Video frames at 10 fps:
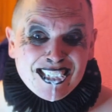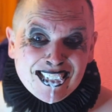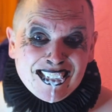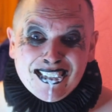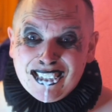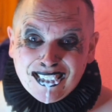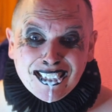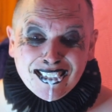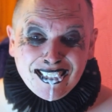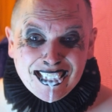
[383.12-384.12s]
Listen, if
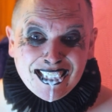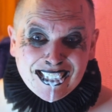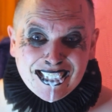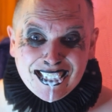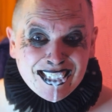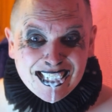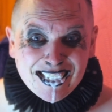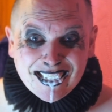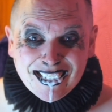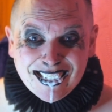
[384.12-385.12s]
one mirror is
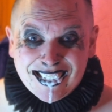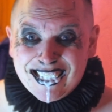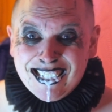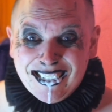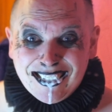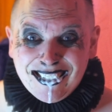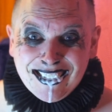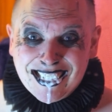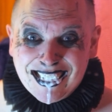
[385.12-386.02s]
magical, they all